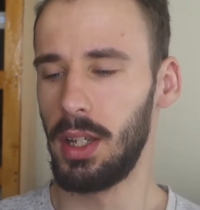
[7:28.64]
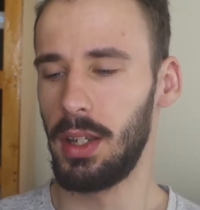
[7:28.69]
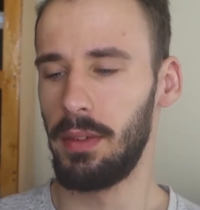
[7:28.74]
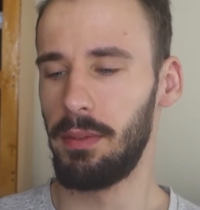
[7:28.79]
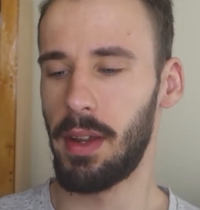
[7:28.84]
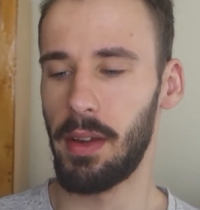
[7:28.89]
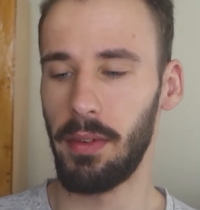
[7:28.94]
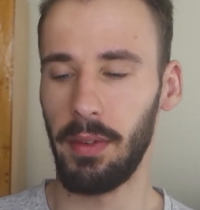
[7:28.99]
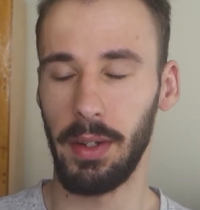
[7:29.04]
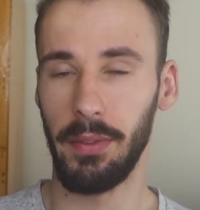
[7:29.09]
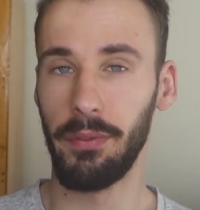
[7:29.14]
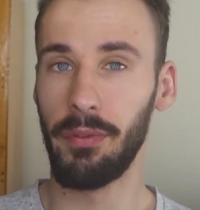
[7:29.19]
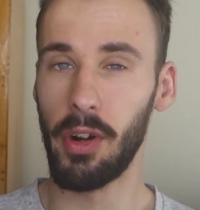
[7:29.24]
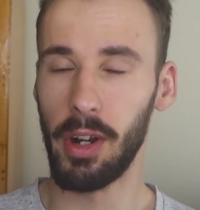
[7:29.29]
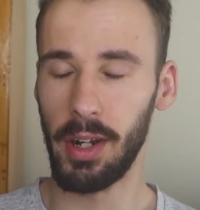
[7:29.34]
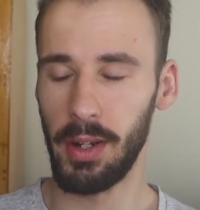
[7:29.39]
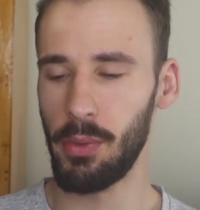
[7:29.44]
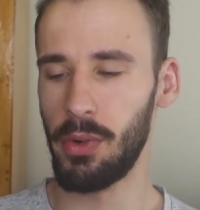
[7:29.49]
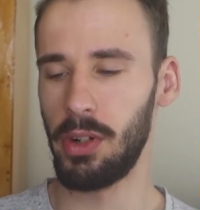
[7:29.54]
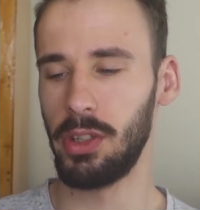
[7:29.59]
that the
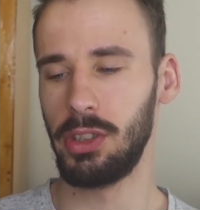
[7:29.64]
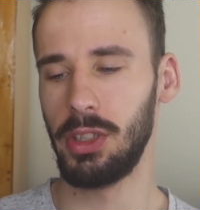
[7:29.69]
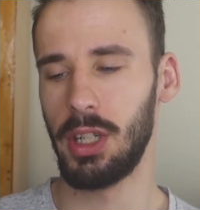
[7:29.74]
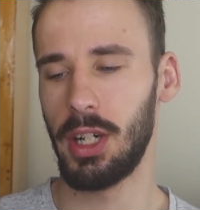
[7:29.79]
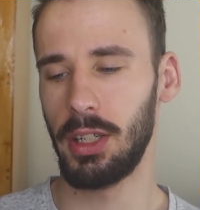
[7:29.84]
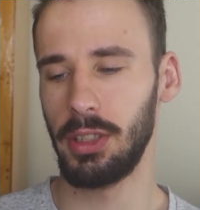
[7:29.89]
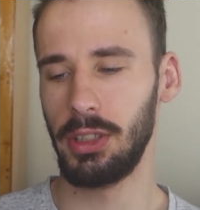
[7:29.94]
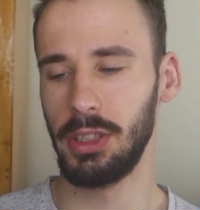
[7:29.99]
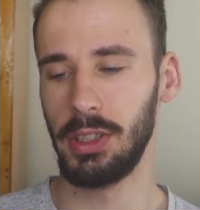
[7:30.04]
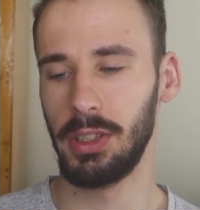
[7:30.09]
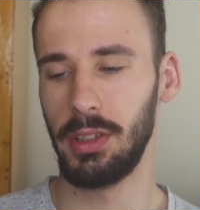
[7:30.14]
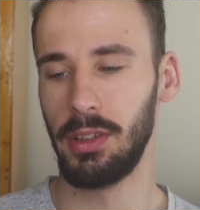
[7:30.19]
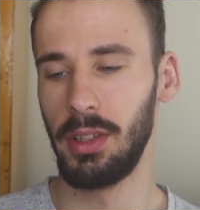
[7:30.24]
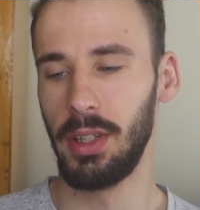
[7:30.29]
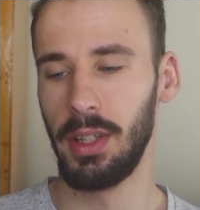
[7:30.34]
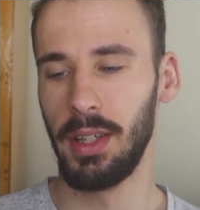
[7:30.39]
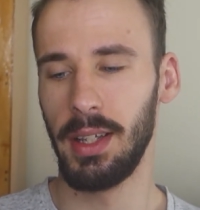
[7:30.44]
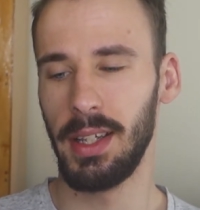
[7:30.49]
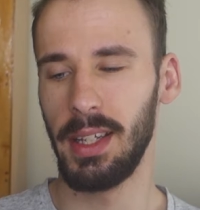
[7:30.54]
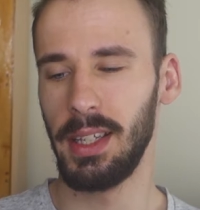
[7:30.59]
30-watt charger
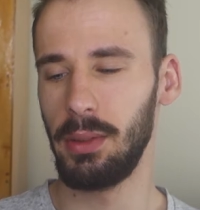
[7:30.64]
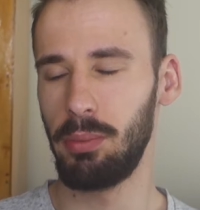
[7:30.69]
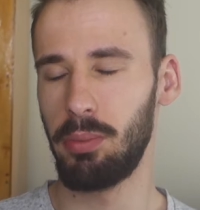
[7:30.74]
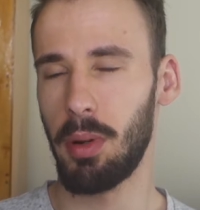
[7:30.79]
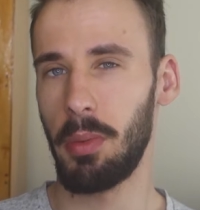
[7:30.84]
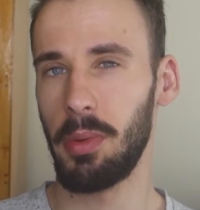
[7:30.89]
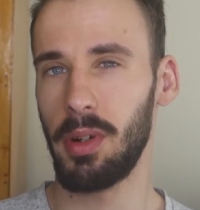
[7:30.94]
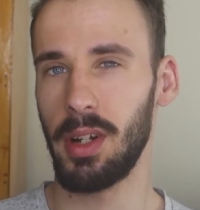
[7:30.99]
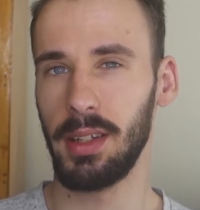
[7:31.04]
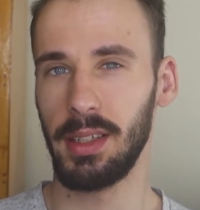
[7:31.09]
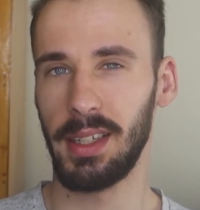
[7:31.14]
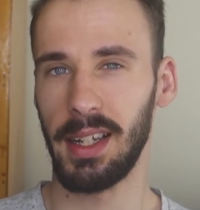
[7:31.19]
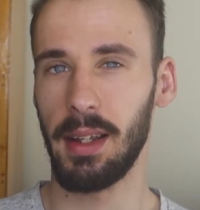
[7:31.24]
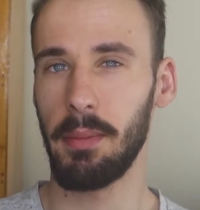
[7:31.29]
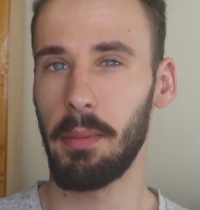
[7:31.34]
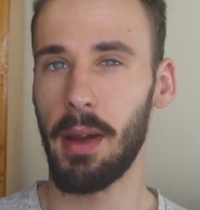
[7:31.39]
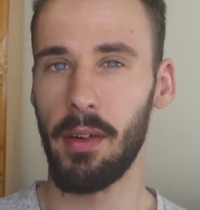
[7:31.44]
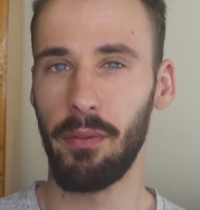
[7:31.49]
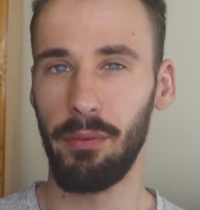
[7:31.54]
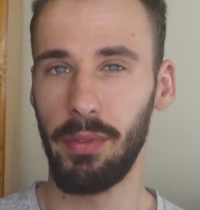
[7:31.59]
is probably going to take
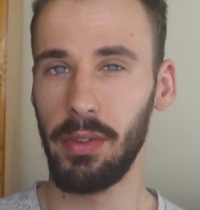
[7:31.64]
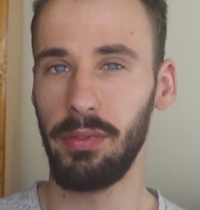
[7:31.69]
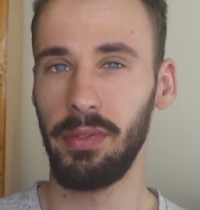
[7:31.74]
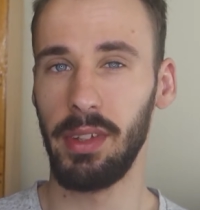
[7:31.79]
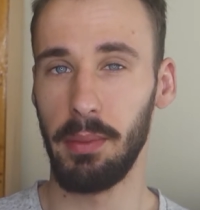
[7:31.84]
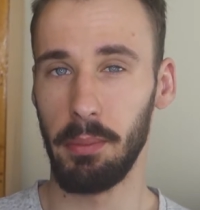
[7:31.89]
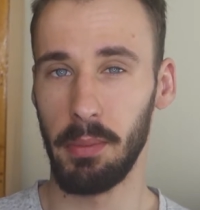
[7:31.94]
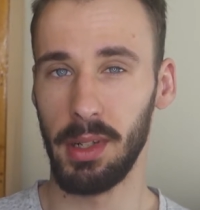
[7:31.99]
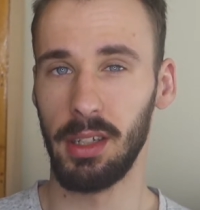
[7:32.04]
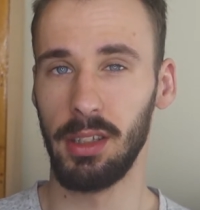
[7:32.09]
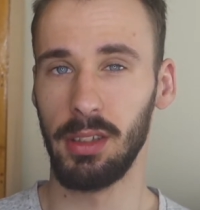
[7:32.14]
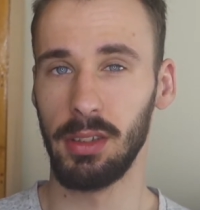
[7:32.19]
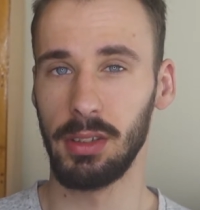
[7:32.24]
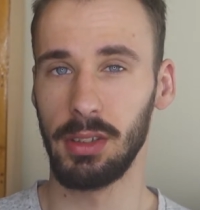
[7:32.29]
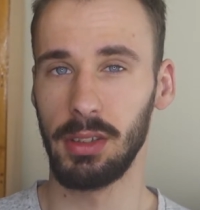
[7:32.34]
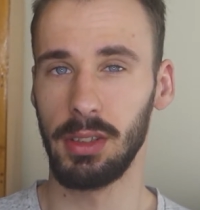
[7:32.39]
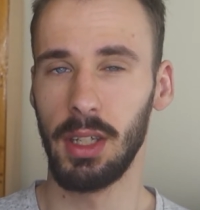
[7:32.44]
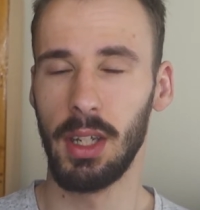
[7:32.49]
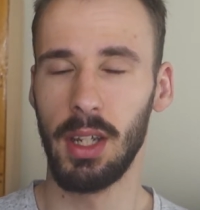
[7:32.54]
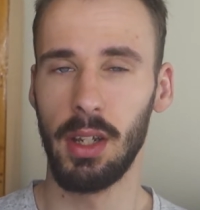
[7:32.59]
about 50
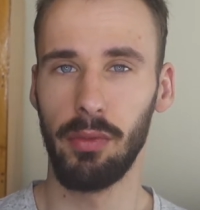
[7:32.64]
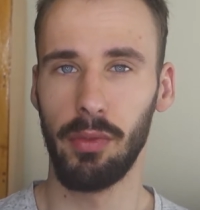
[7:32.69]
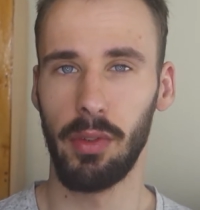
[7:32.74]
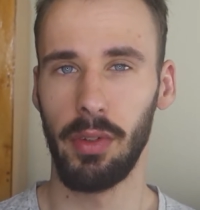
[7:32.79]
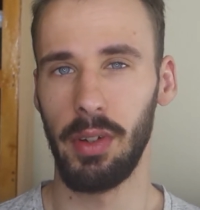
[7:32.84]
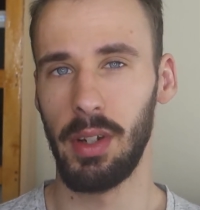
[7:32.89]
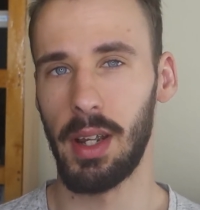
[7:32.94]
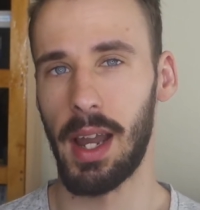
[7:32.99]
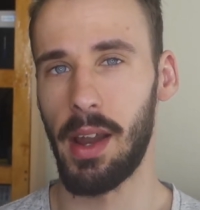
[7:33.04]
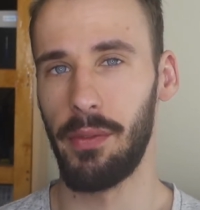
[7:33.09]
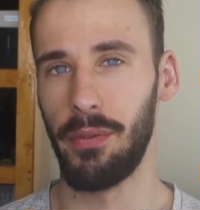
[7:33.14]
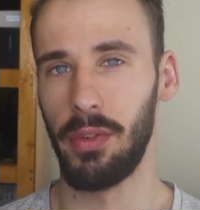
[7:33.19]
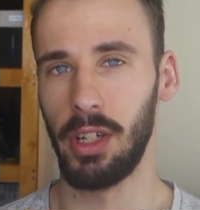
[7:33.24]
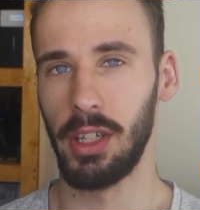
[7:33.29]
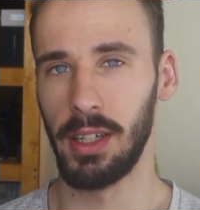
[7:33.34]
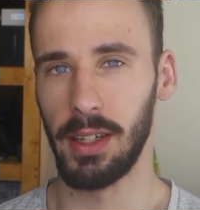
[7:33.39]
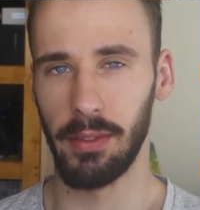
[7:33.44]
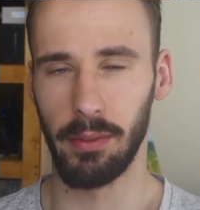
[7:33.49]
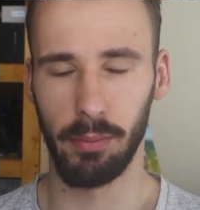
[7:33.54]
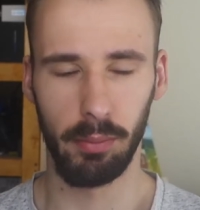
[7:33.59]
minutes for the iPhone
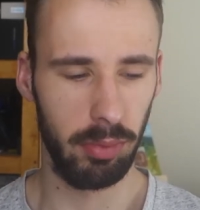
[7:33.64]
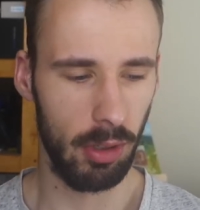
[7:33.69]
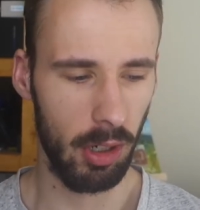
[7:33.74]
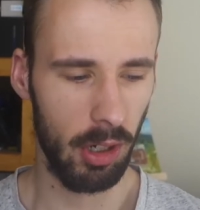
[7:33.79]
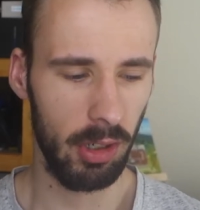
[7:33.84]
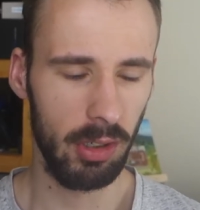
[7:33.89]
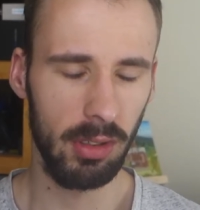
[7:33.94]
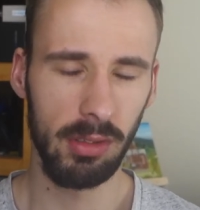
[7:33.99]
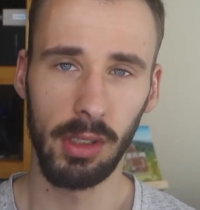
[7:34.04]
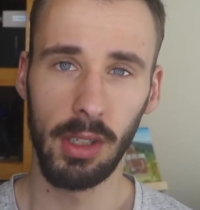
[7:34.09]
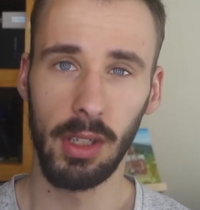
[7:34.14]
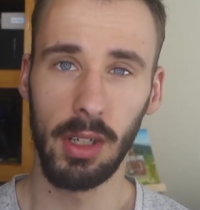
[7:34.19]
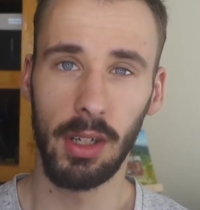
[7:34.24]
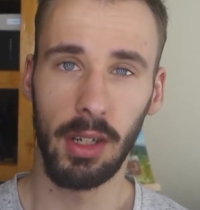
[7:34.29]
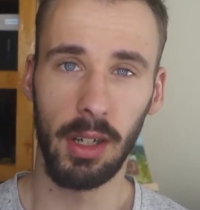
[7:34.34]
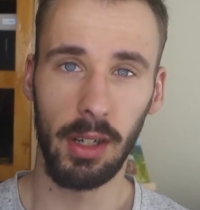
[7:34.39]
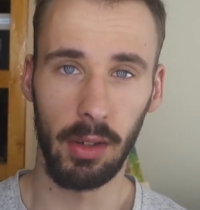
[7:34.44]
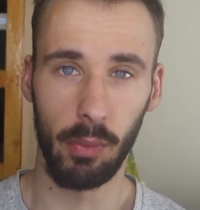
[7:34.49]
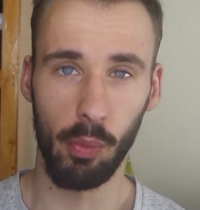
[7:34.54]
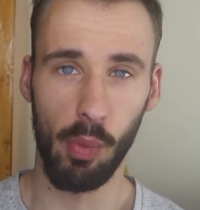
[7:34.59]
11 Pro.
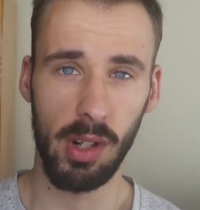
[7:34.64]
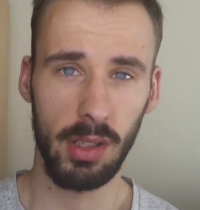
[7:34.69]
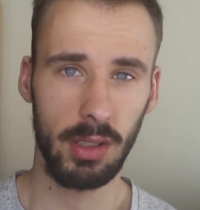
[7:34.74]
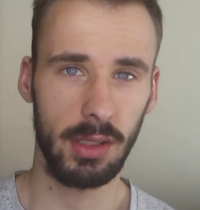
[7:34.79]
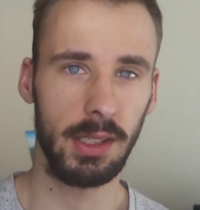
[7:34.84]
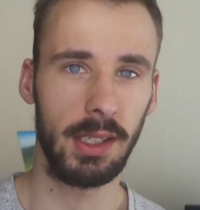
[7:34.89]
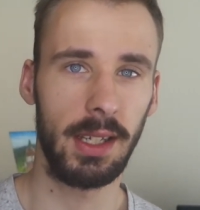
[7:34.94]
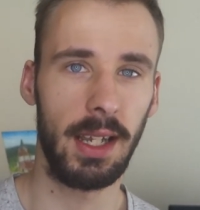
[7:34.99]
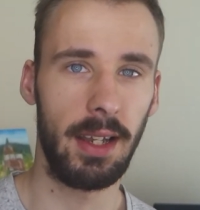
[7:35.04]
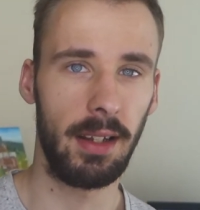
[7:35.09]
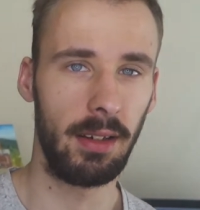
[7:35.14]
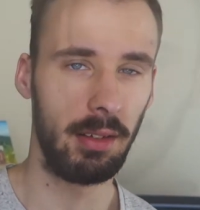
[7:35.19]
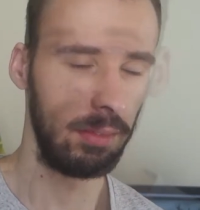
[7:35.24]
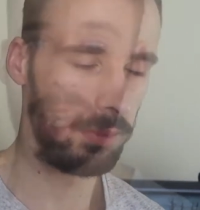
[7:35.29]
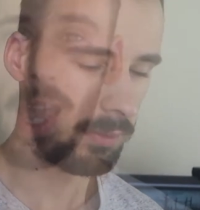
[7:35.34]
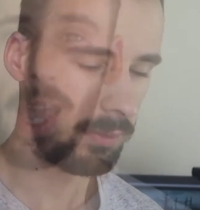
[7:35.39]
And once again,